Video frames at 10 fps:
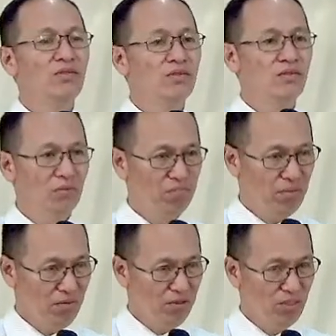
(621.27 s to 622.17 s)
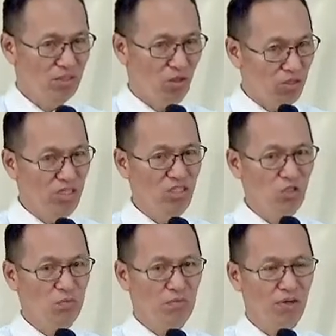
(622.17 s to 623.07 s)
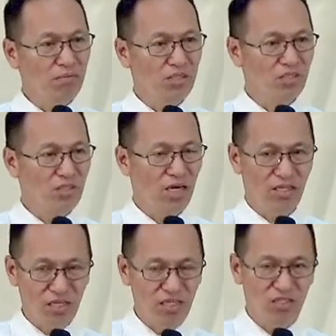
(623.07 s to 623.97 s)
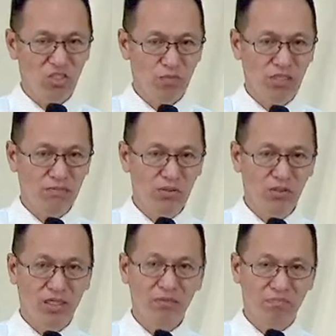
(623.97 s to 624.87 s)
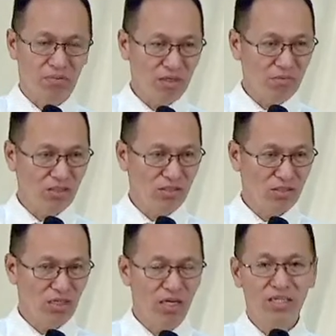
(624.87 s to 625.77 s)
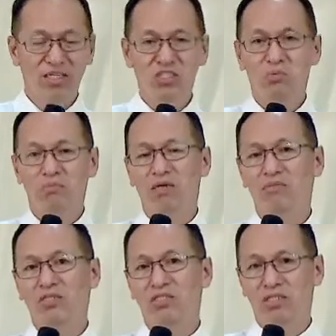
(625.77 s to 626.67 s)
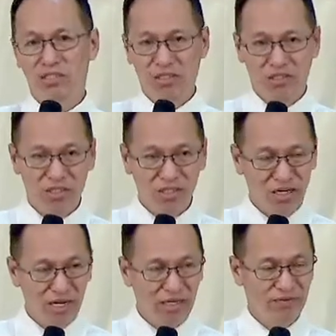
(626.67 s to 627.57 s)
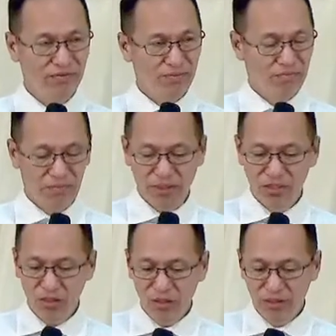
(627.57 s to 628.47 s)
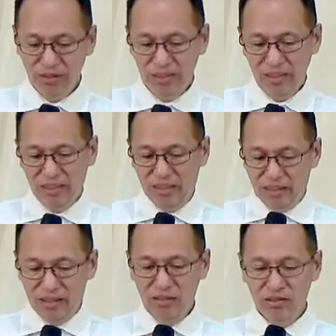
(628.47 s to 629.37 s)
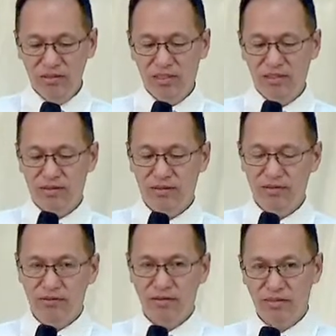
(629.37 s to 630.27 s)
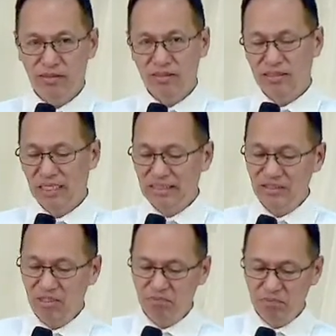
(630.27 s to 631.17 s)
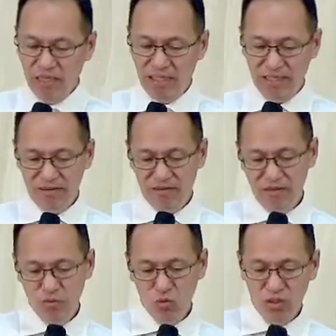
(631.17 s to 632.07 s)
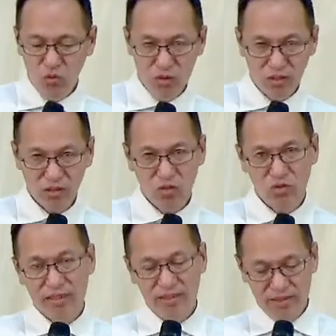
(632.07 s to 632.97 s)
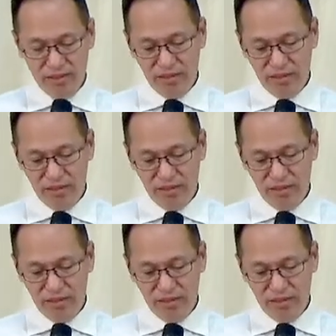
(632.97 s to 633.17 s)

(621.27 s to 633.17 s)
the promise or His promise. And He is faithful that promise. And His promise is eternal life. Praise the Lord. Yun ang gantimpala if we work together